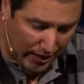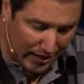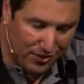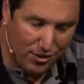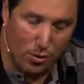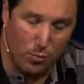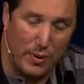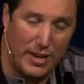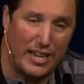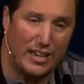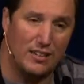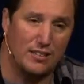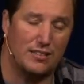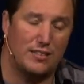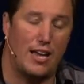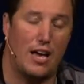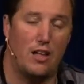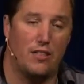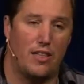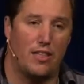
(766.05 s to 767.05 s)
And so we can
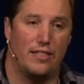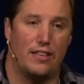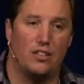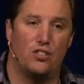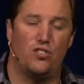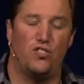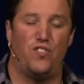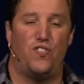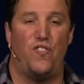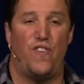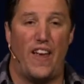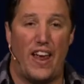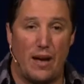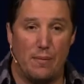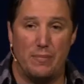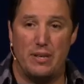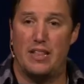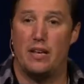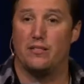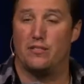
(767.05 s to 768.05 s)
tell that this
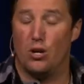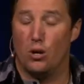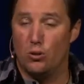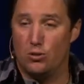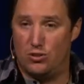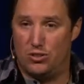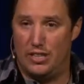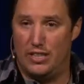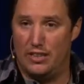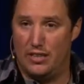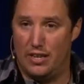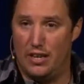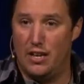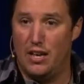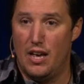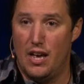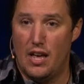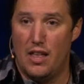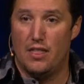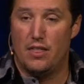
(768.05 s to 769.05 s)
family that's hosting
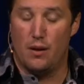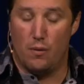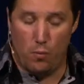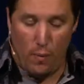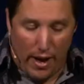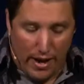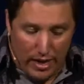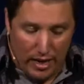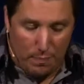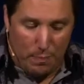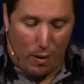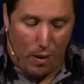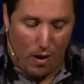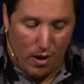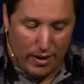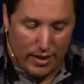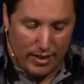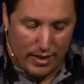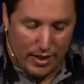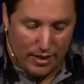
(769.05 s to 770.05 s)
the wedding
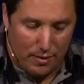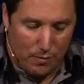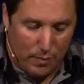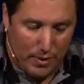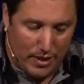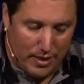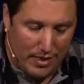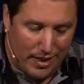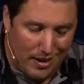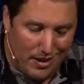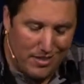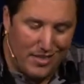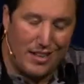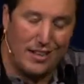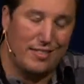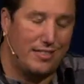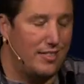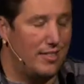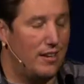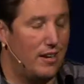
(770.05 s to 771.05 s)
party,
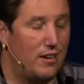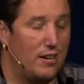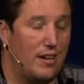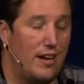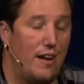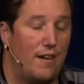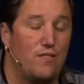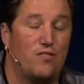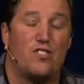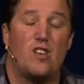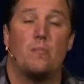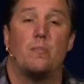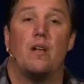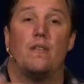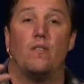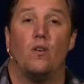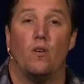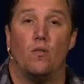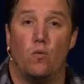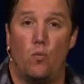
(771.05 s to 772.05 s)
that they have some
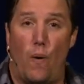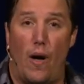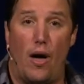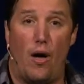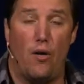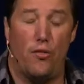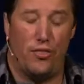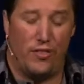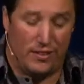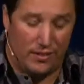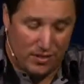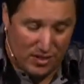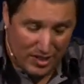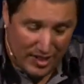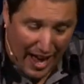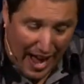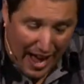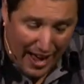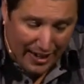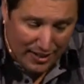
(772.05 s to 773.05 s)
level of wealth and
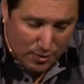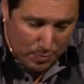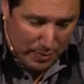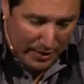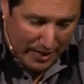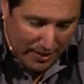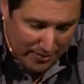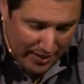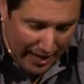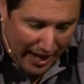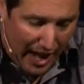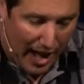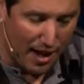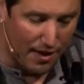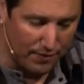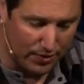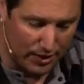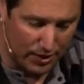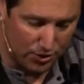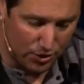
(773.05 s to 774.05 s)
status because they
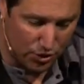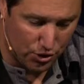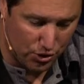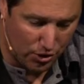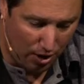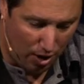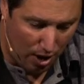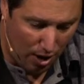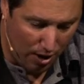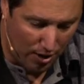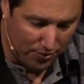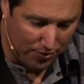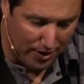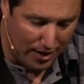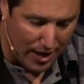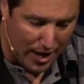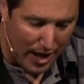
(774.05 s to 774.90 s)
have these jars.